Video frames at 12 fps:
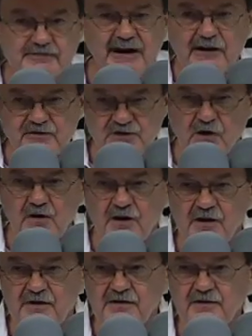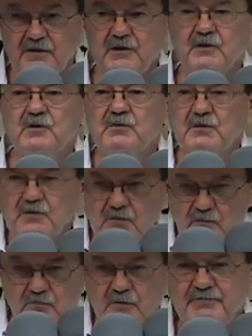of ours are,
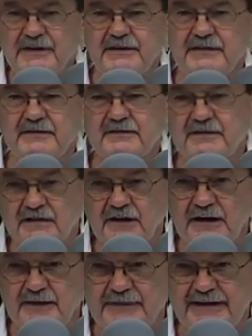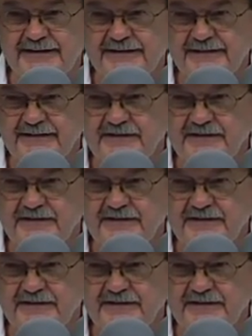would be eliminated,